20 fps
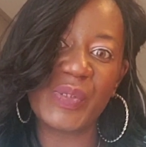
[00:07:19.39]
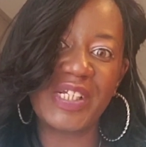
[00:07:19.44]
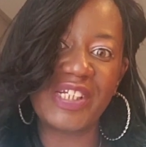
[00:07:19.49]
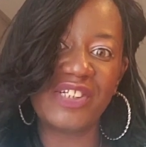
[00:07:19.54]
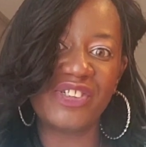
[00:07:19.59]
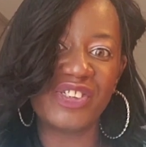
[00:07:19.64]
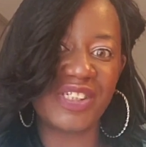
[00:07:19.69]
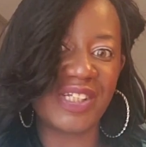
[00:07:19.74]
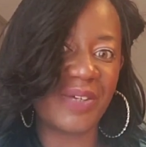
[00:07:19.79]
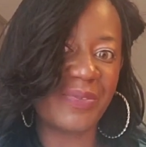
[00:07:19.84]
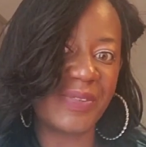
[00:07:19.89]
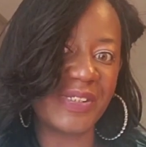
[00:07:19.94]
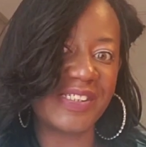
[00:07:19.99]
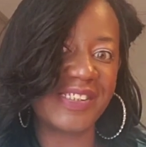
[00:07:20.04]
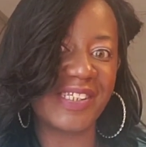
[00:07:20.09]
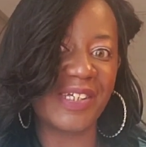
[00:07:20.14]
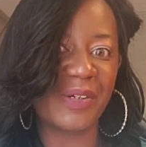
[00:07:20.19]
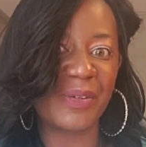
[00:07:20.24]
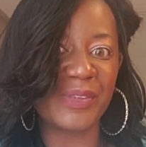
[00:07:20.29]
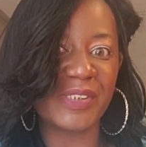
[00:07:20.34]
so each and
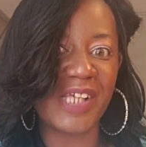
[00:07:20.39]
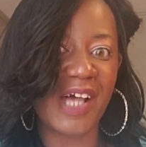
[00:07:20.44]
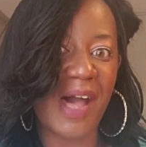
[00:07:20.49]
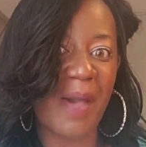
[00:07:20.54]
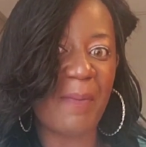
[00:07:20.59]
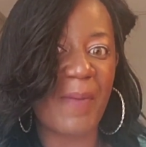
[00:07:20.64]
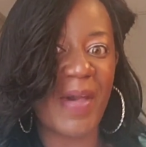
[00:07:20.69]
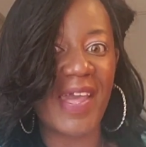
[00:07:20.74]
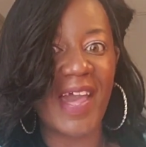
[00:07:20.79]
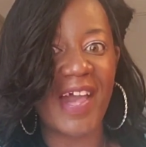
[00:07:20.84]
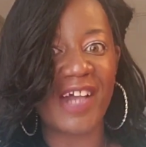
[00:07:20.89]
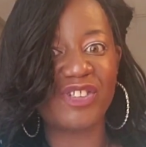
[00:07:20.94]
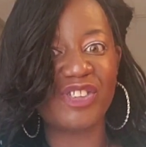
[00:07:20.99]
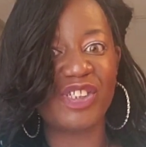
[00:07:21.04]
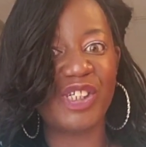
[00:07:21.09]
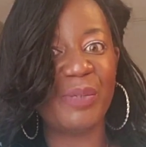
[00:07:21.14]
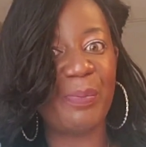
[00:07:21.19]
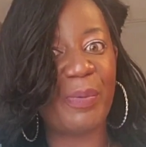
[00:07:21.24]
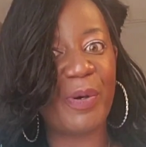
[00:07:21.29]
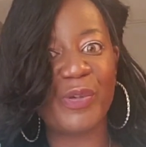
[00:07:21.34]
every single time I
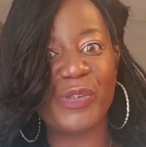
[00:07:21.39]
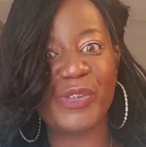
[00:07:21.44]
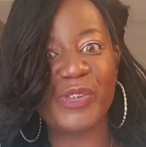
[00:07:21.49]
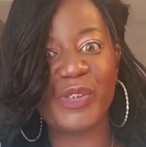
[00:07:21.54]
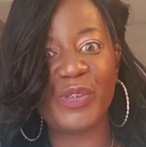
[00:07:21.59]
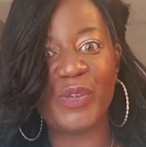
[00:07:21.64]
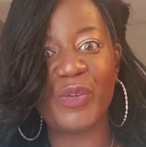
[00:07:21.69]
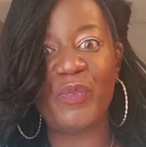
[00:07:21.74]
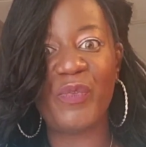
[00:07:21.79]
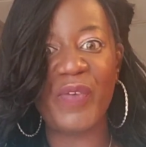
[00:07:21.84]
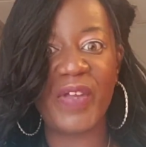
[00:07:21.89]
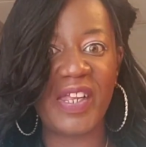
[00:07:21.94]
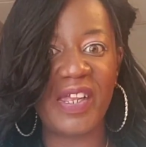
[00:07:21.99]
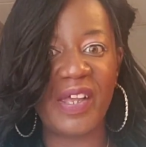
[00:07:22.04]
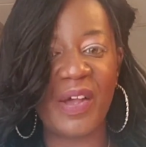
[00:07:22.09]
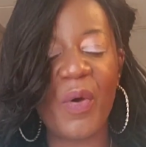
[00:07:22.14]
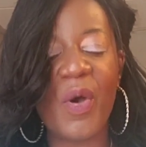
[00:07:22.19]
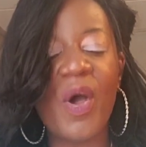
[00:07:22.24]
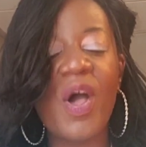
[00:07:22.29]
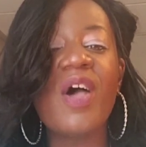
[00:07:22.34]
actually post a new
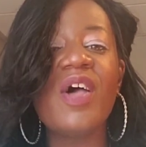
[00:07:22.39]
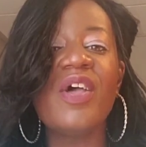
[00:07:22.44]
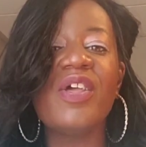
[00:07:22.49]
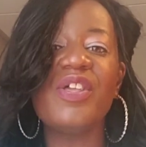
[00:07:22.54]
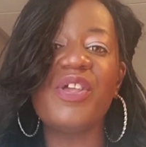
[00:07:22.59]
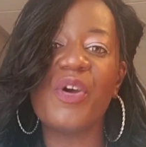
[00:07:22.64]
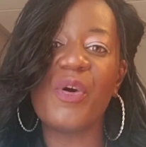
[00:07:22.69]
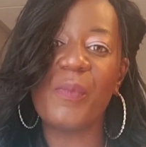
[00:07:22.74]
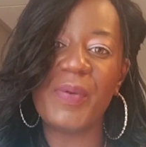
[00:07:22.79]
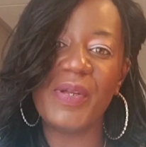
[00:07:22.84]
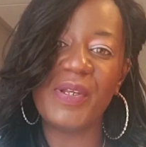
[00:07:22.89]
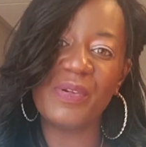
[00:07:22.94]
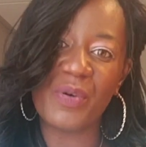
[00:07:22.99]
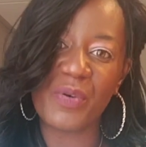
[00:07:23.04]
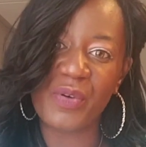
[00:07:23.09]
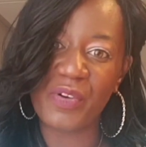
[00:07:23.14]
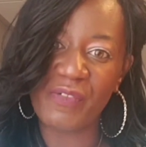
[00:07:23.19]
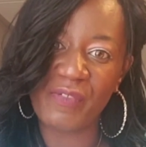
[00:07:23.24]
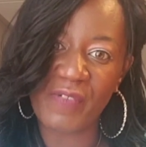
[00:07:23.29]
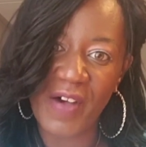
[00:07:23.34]
video, you'll be
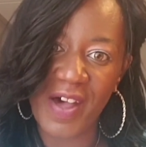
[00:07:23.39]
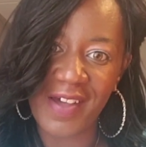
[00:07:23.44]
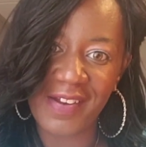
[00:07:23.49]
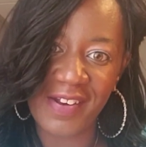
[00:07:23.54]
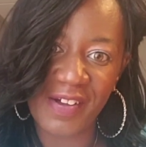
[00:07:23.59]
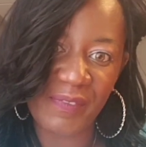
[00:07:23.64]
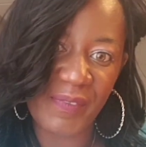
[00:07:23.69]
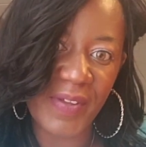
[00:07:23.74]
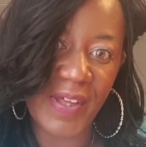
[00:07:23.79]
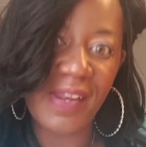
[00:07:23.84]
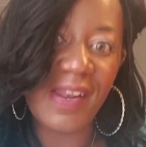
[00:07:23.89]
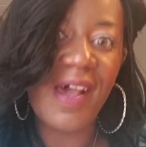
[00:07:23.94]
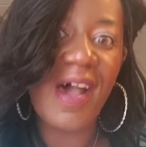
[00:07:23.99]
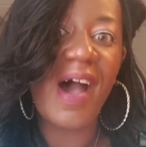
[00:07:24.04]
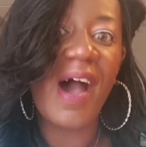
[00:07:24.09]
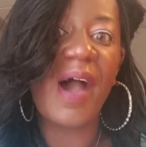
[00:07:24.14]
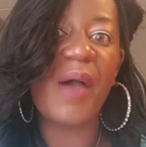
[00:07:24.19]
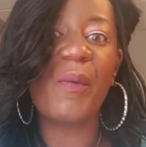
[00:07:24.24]
notified of it.